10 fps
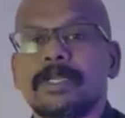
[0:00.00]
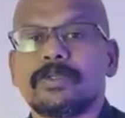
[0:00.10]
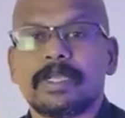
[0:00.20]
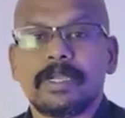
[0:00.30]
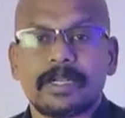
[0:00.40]
to
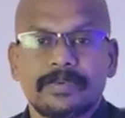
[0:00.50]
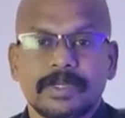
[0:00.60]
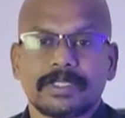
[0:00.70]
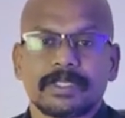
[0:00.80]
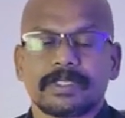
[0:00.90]
the
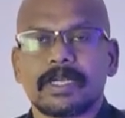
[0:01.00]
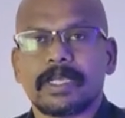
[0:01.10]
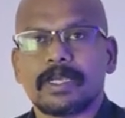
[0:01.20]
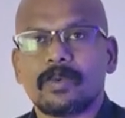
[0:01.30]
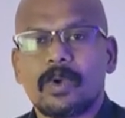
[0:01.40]
interventions,
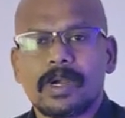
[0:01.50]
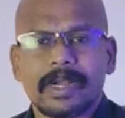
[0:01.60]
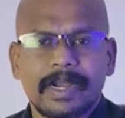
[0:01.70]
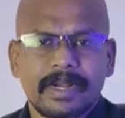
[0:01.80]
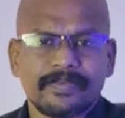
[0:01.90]
like what
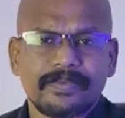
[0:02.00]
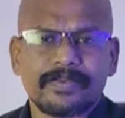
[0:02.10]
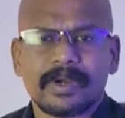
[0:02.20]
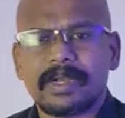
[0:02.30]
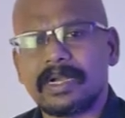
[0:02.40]
kind of
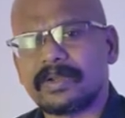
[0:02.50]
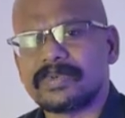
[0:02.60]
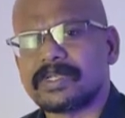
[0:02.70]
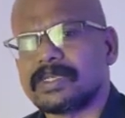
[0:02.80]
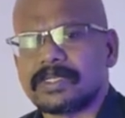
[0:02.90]

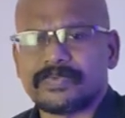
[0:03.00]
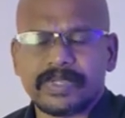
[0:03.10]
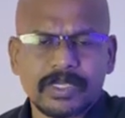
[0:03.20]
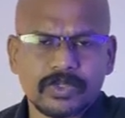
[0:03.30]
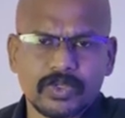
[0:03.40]
interventions we
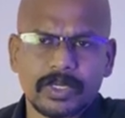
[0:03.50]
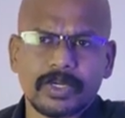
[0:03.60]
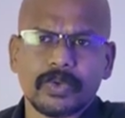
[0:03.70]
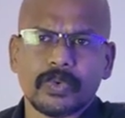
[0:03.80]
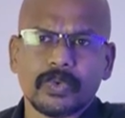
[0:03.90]
usually do,